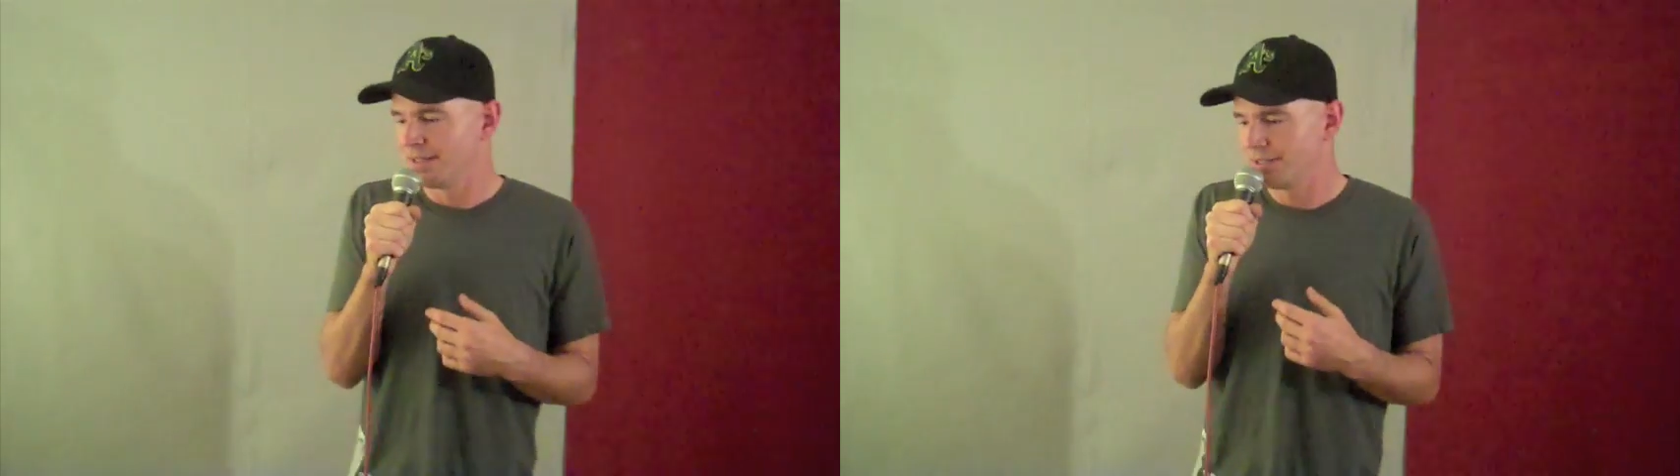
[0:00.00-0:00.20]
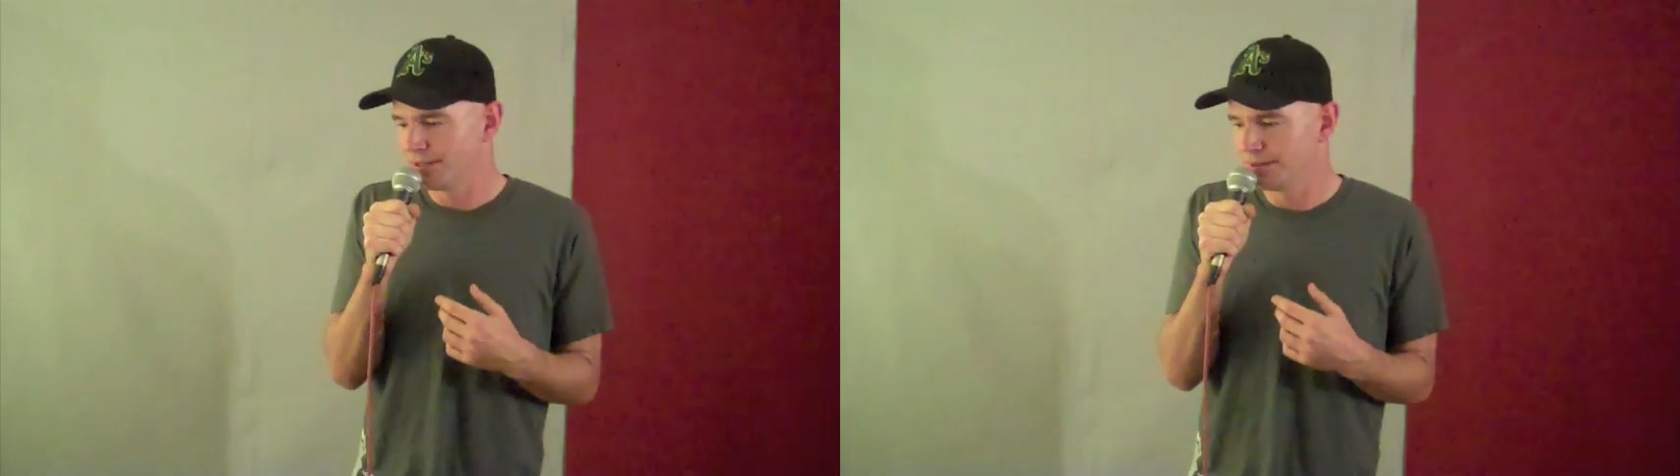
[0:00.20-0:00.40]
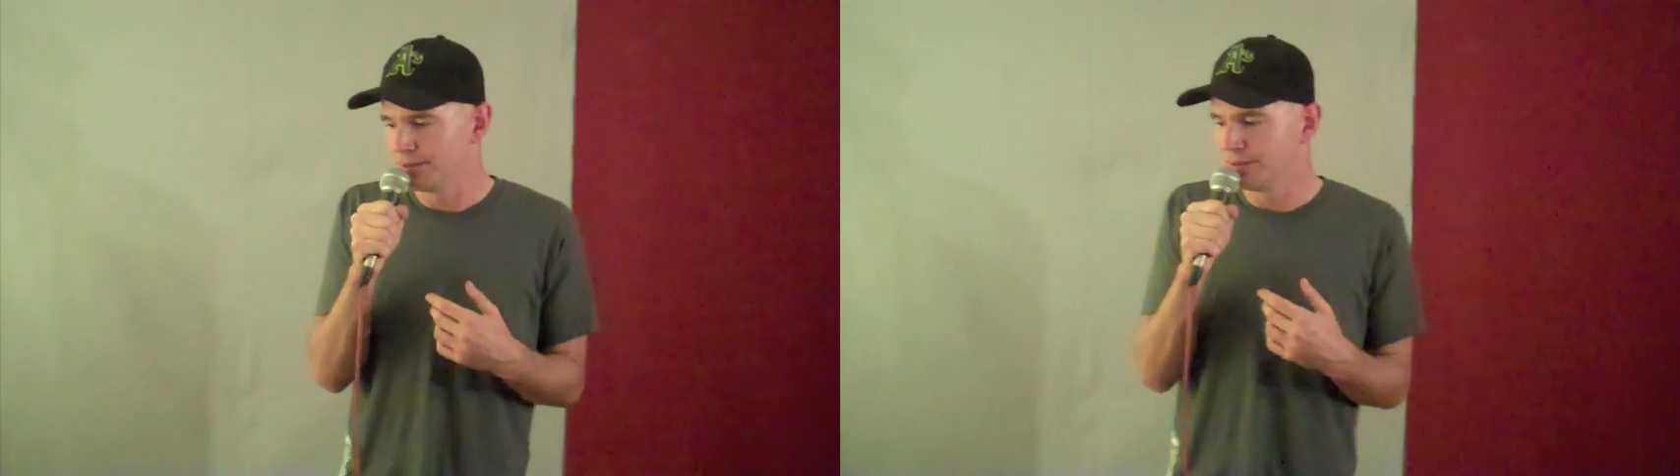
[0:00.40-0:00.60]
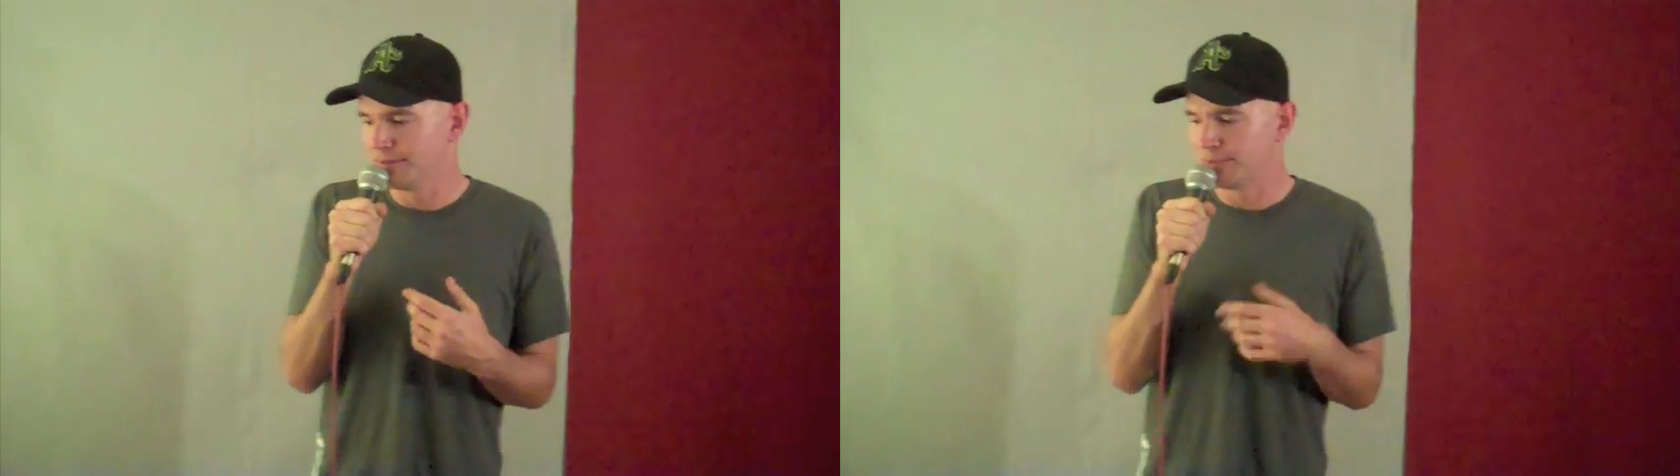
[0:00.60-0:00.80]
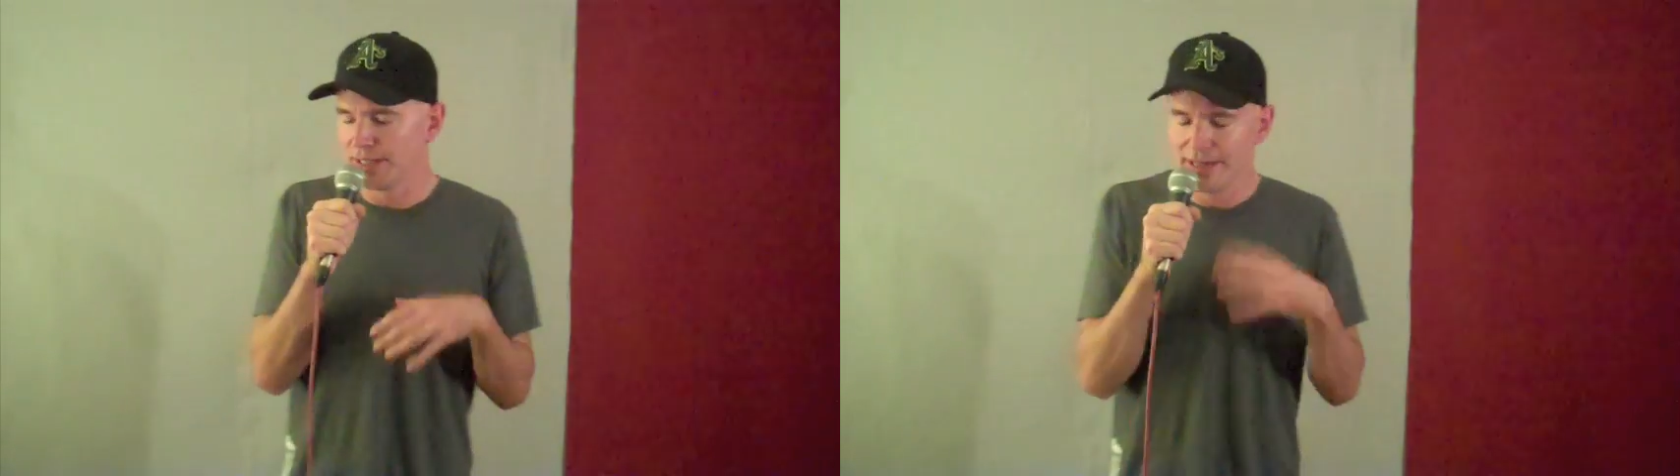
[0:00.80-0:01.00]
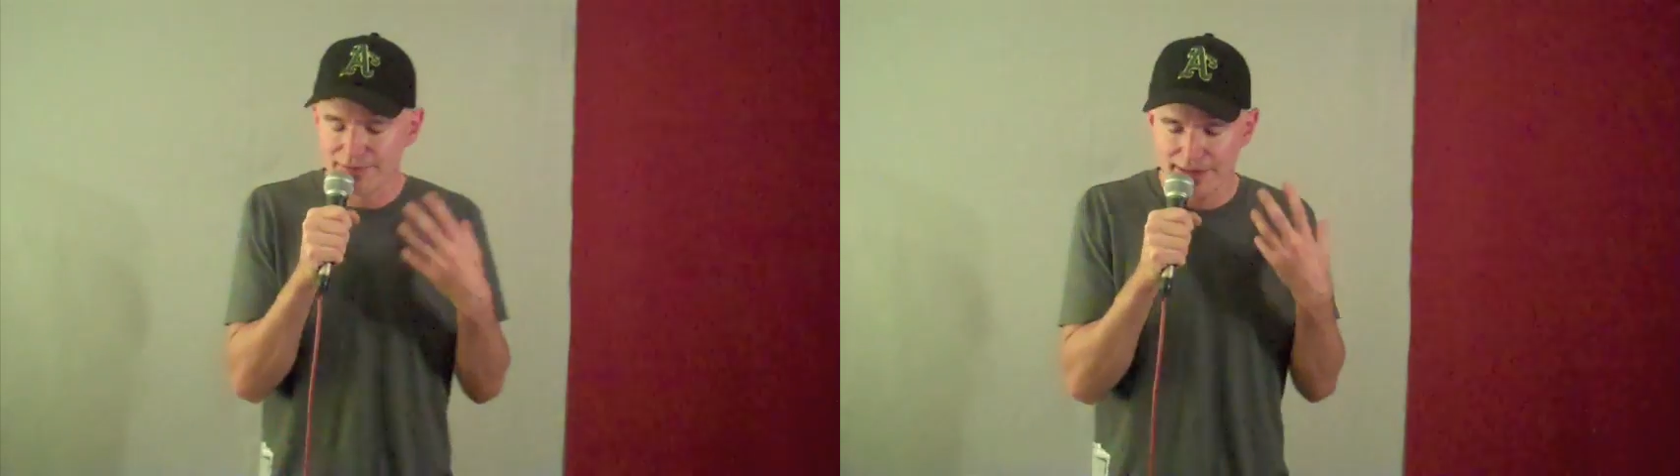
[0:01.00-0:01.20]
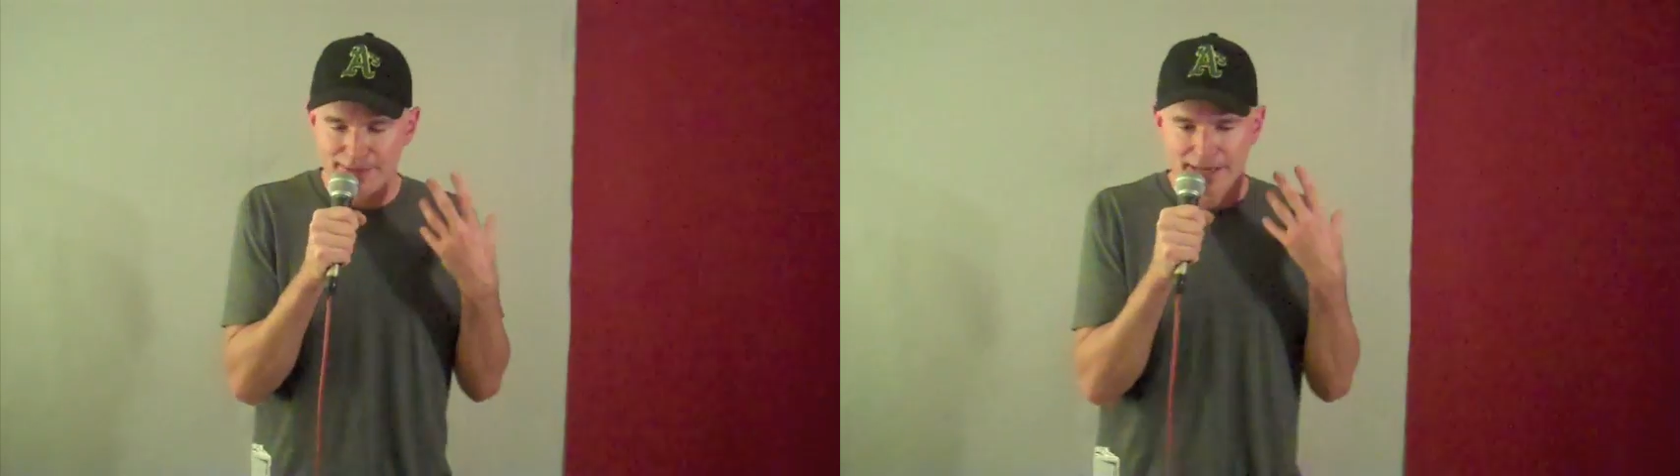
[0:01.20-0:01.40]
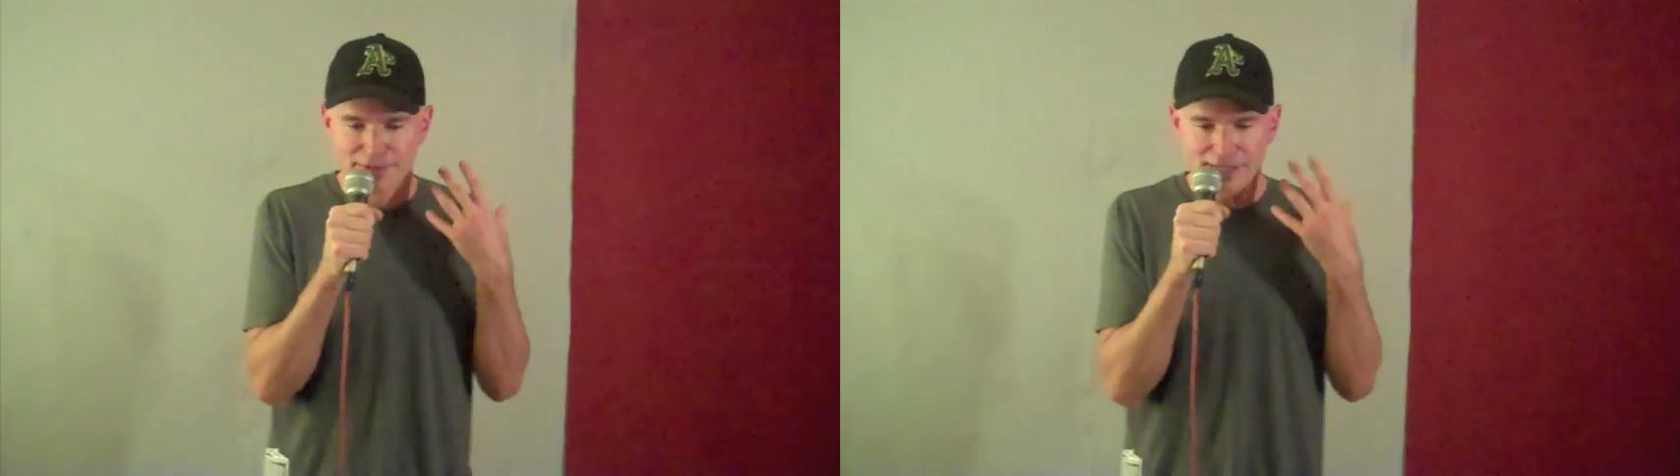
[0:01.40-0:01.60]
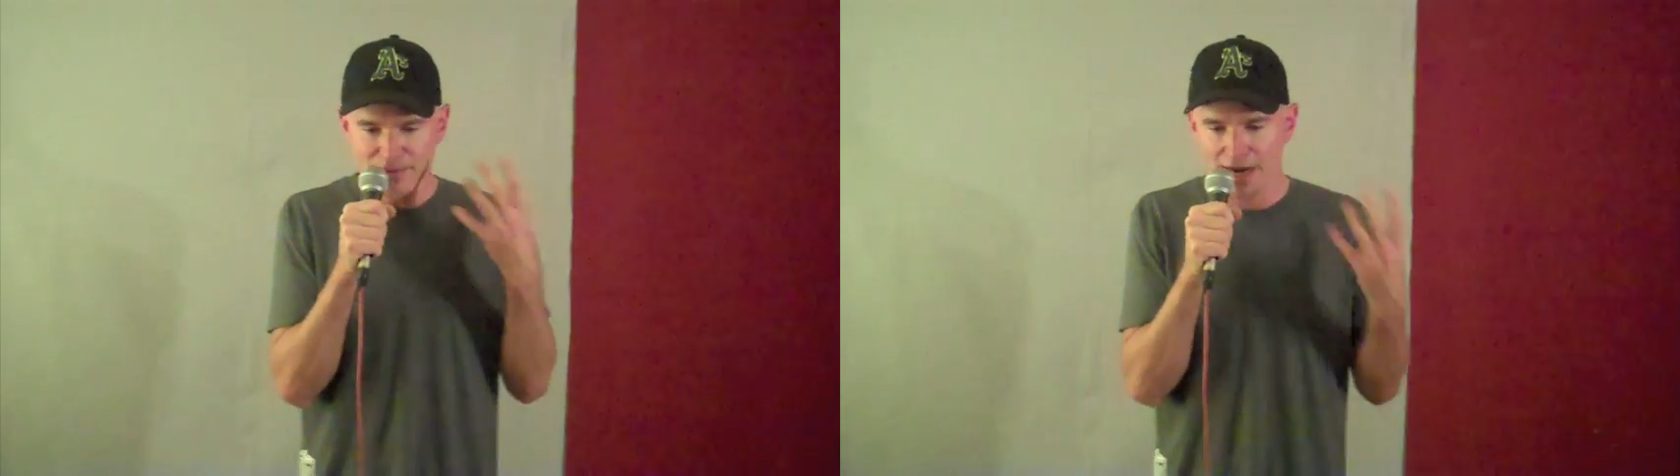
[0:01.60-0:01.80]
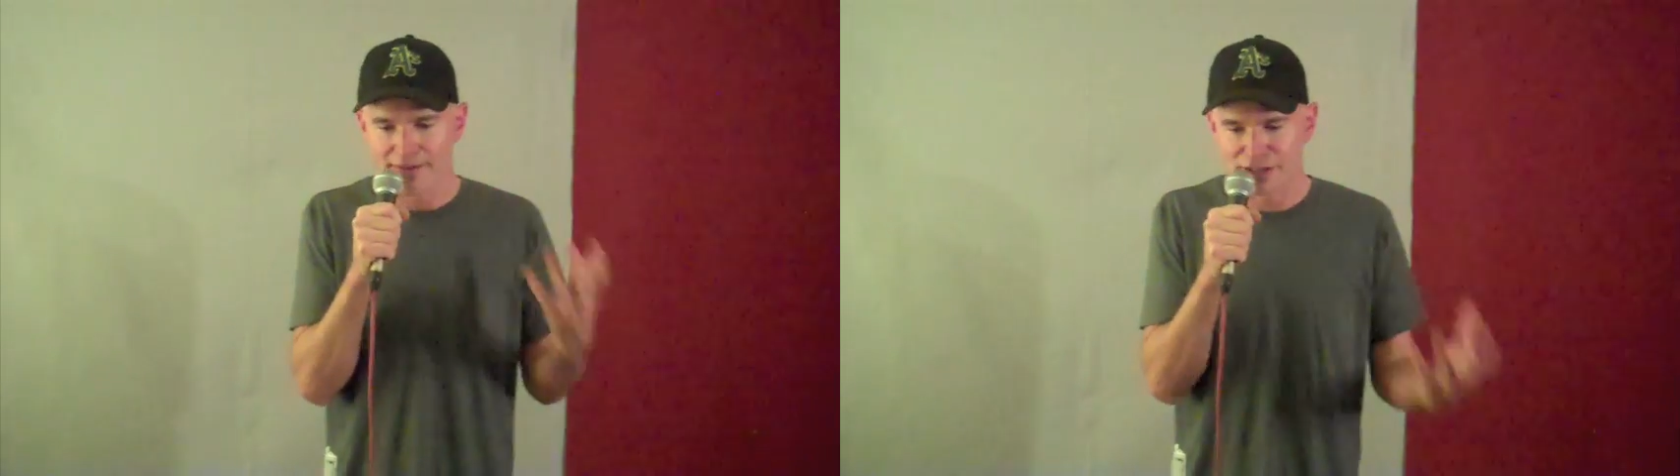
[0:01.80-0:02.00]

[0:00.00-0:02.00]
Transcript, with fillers: to believe that we have some kind